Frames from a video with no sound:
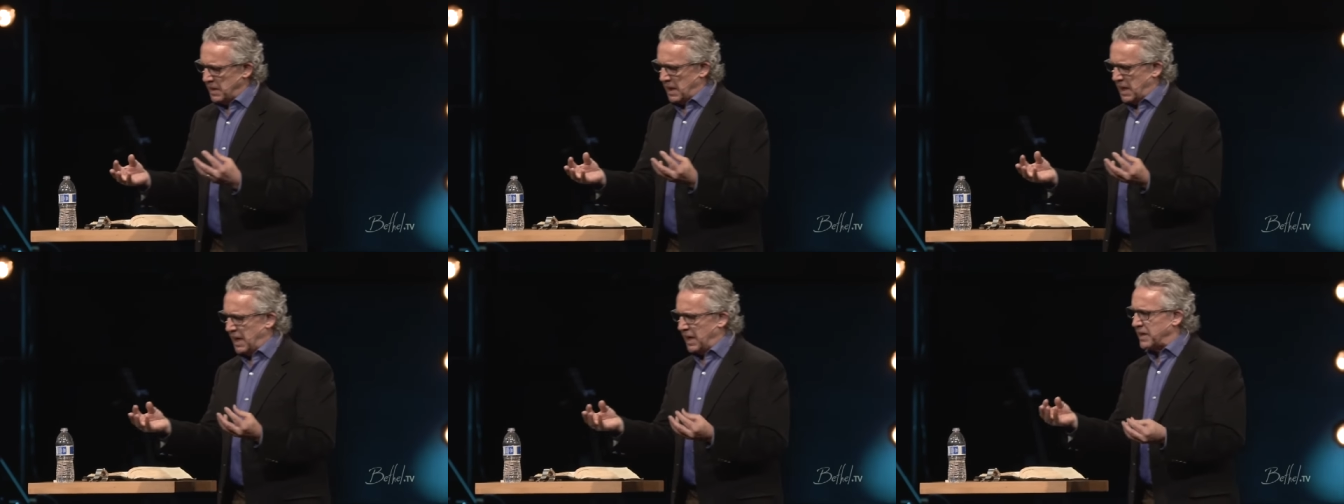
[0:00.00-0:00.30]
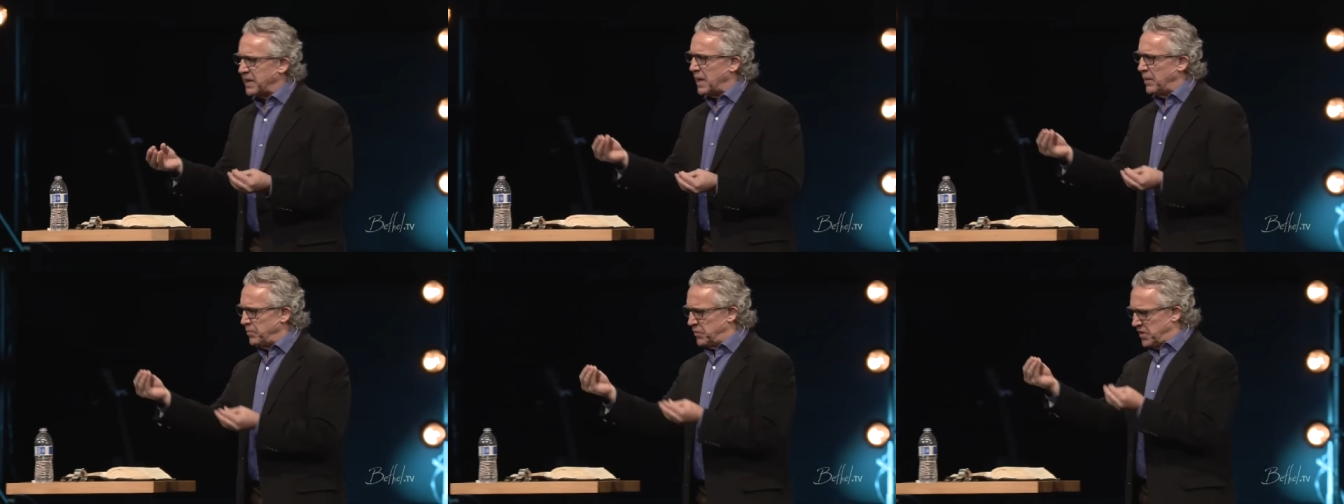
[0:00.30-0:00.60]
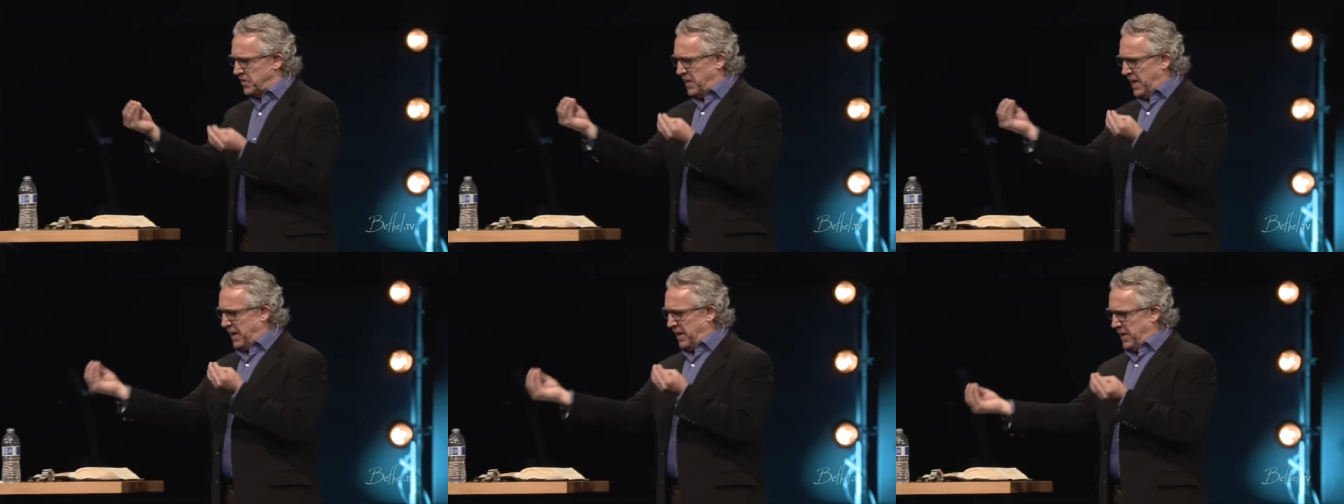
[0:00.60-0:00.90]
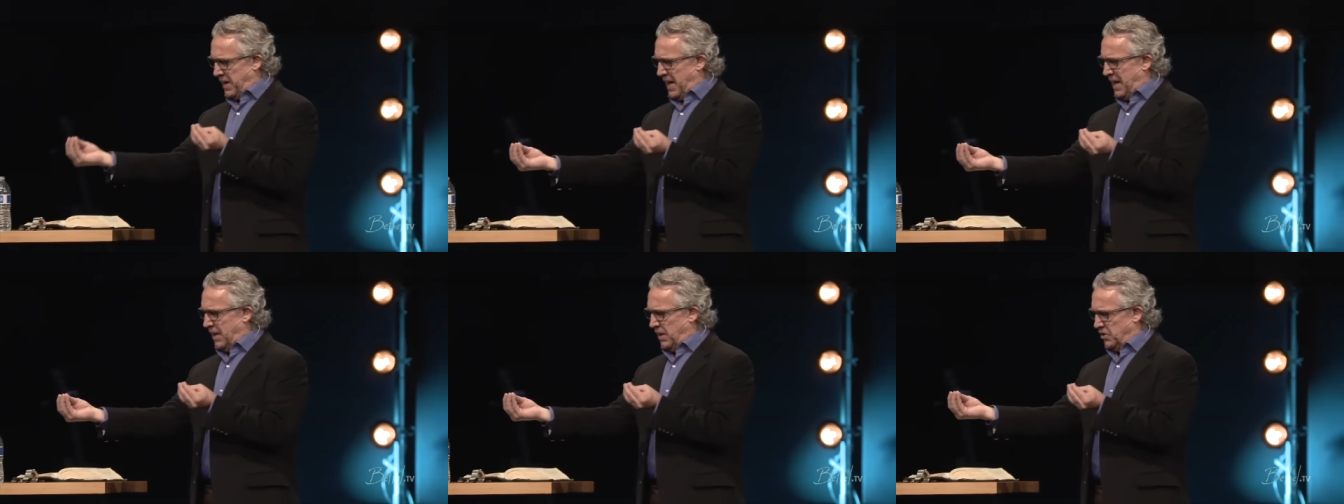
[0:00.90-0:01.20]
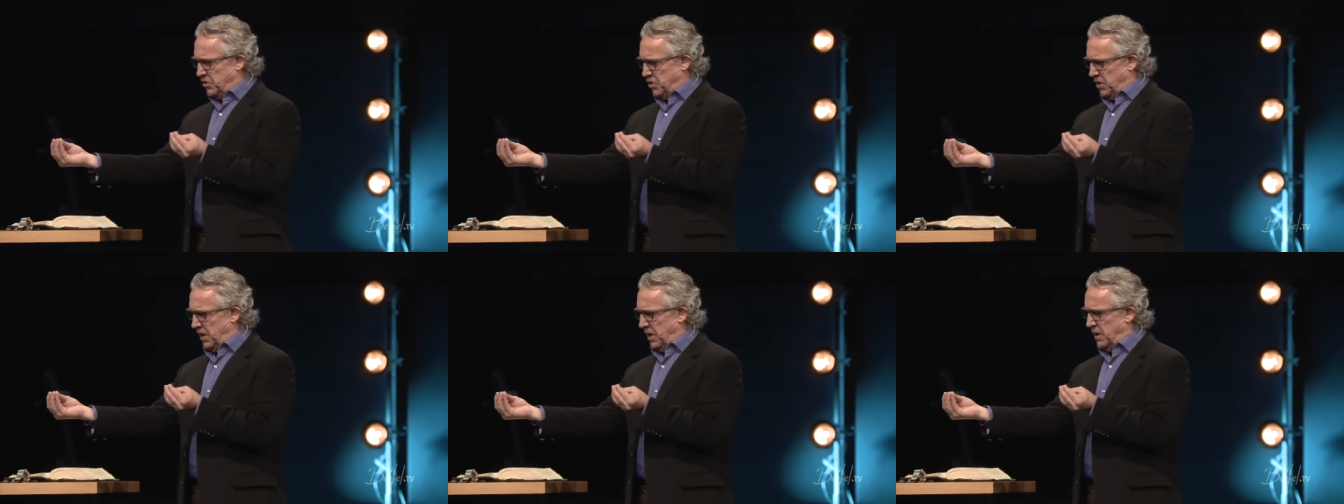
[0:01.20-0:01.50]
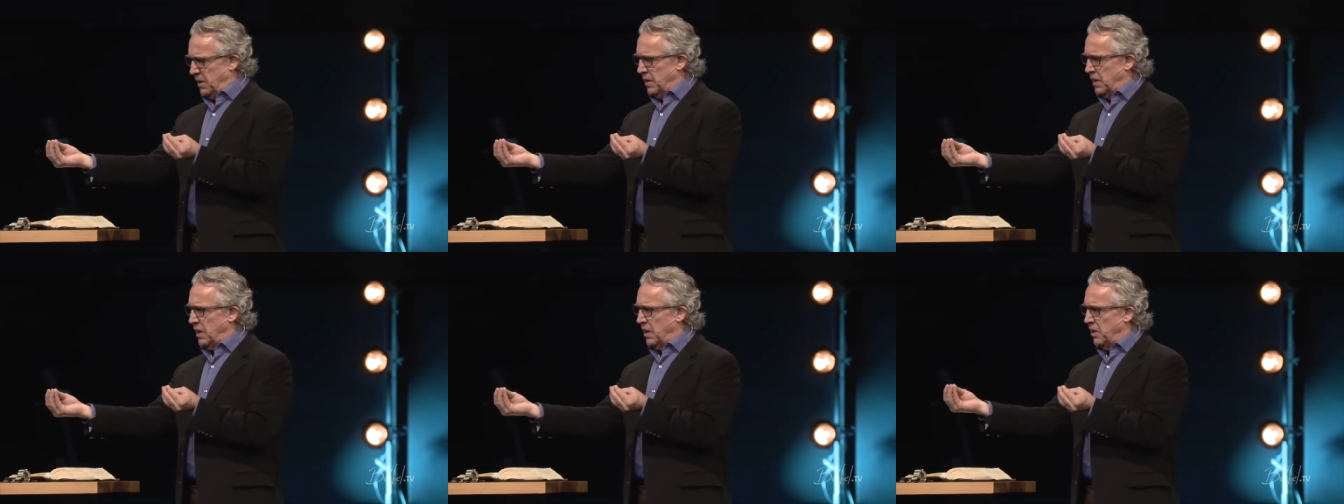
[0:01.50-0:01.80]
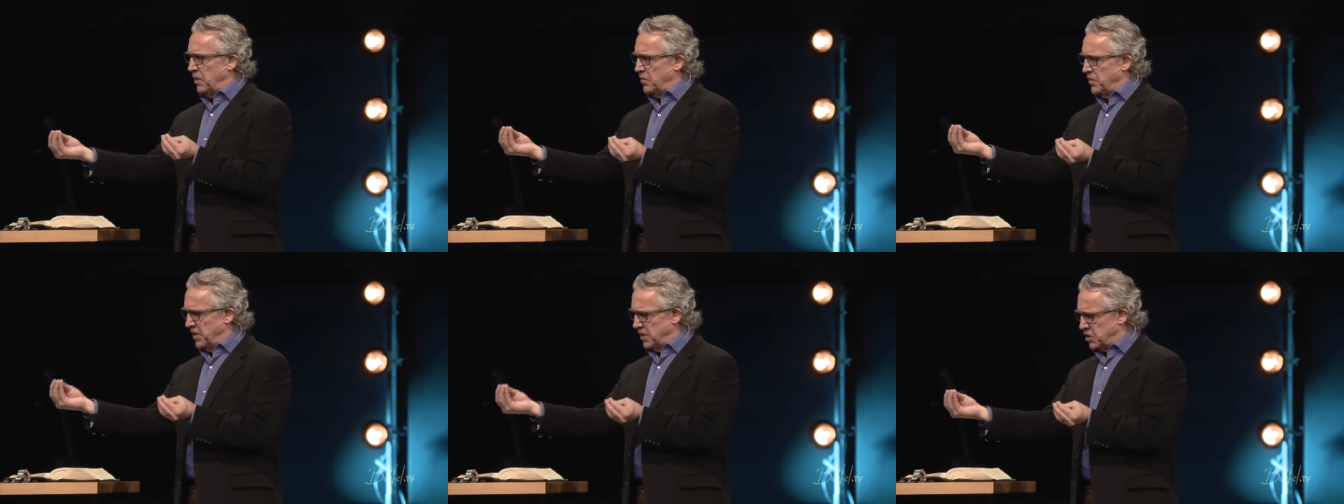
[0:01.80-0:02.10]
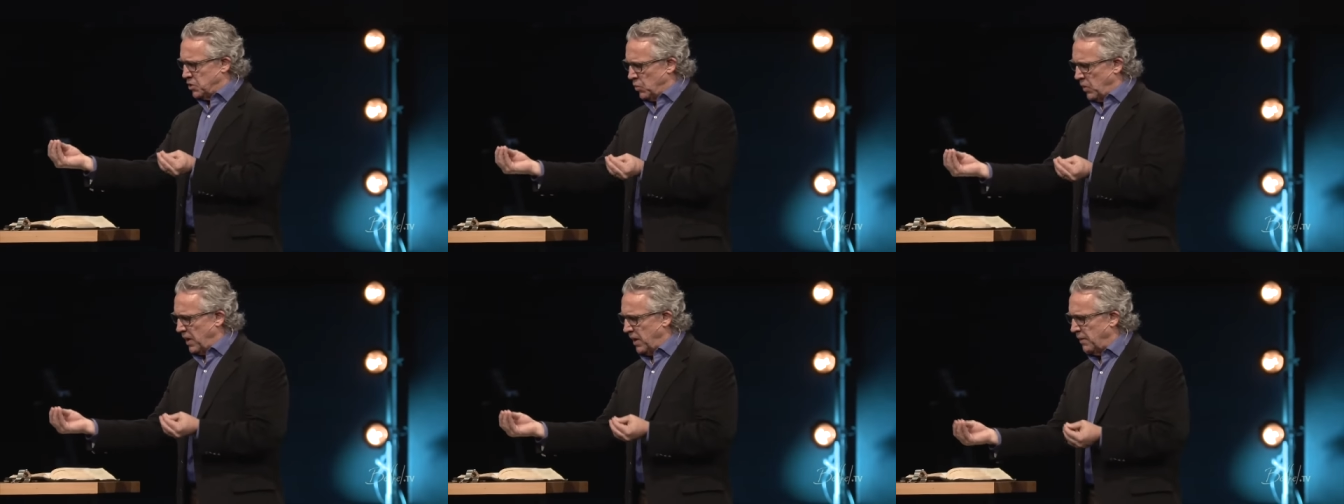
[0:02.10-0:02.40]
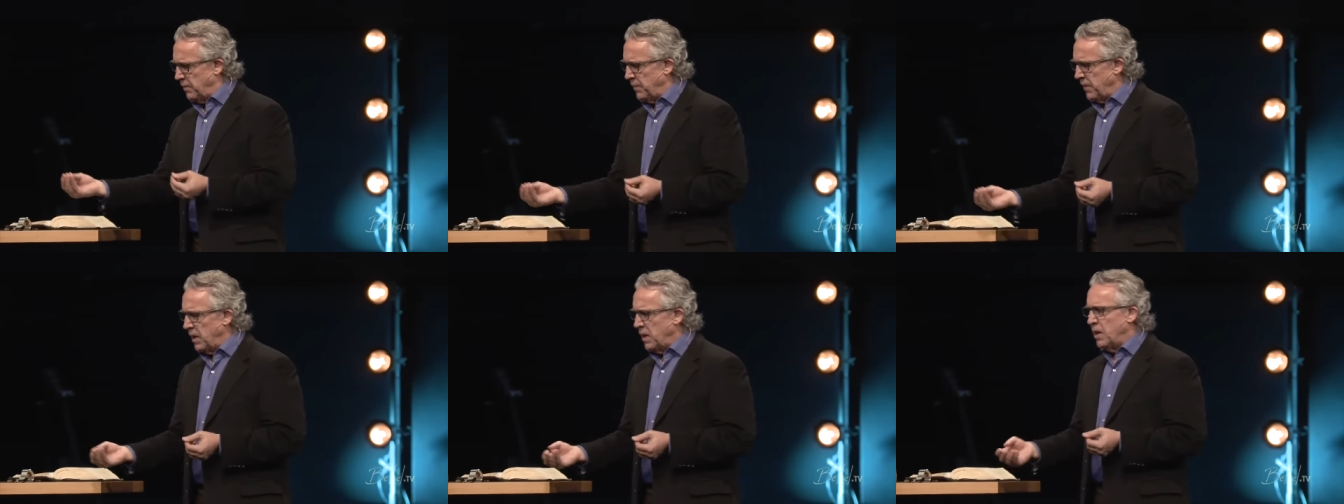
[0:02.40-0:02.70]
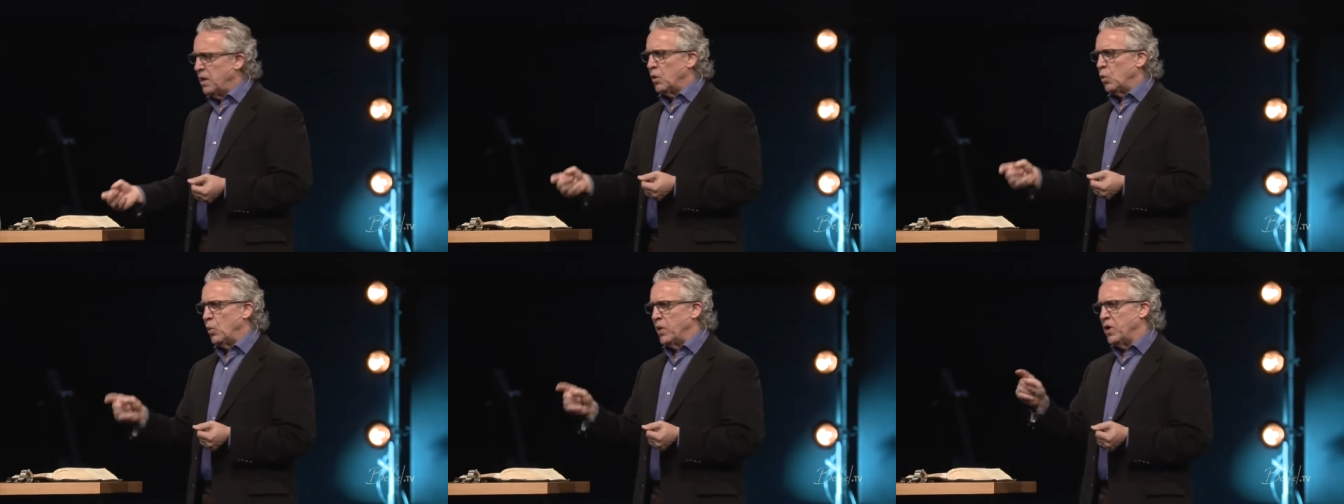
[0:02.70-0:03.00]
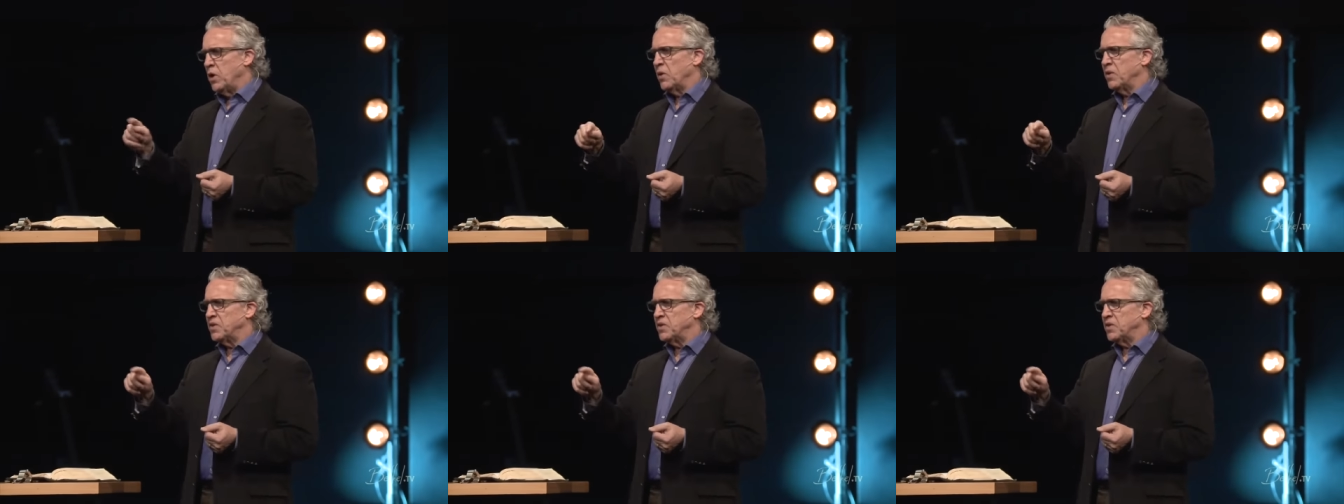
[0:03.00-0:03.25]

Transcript: I come to that analogy this way. We know that